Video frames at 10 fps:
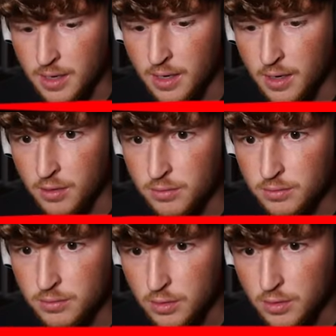
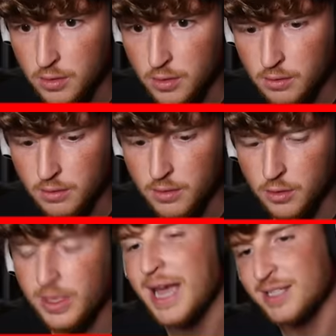Ow.
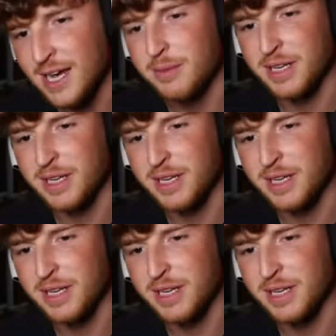Okay, I died